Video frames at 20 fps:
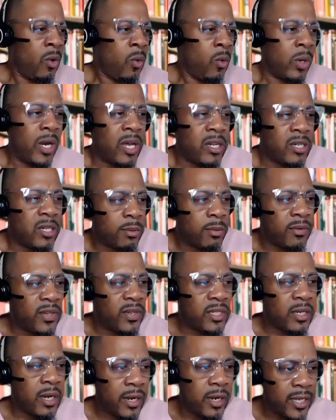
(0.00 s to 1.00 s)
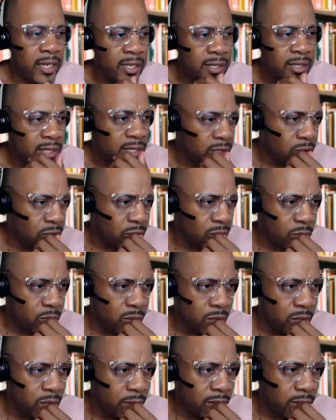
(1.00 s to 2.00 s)
Without supervision, our kids and students will
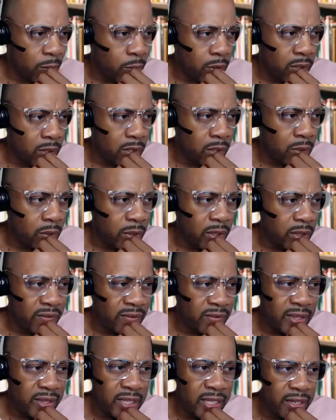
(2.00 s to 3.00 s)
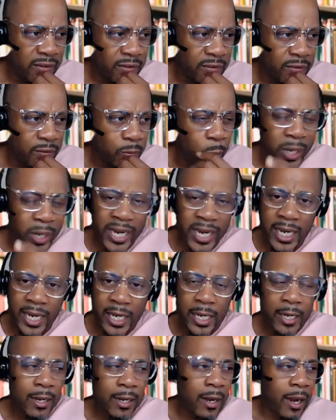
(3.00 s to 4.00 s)
do what they want to do. If
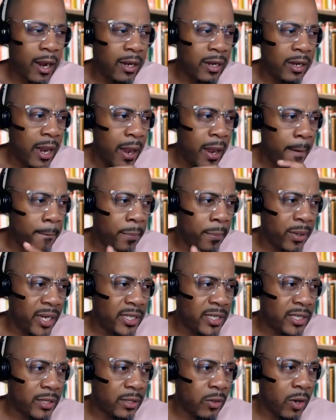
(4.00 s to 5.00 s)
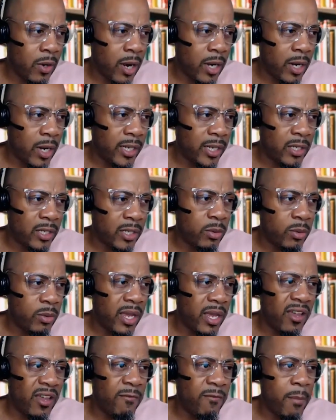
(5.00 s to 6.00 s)
we are not present, or our kids will
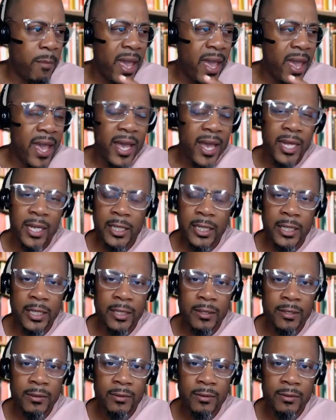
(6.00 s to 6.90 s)
behave badly